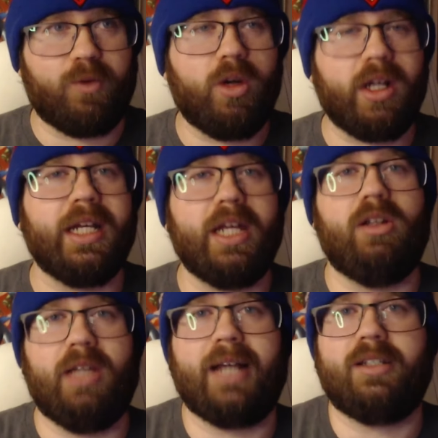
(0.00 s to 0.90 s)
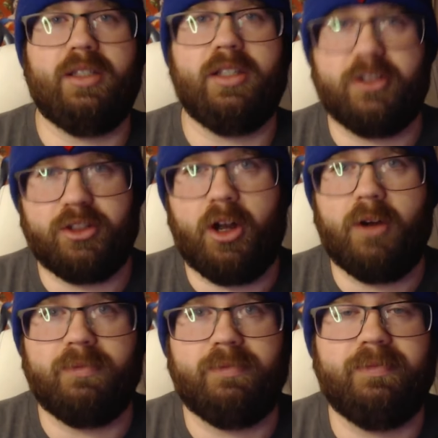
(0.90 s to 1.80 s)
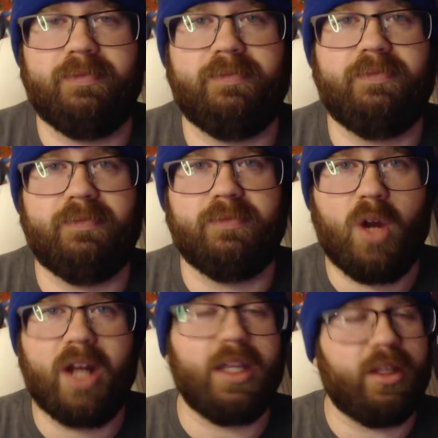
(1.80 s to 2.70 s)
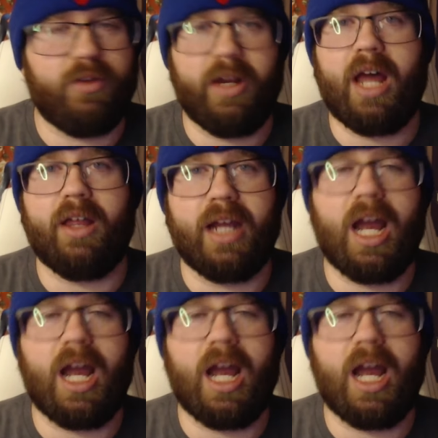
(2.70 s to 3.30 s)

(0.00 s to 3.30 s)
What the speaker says: we're going to kill Lex in this show, right in the finale,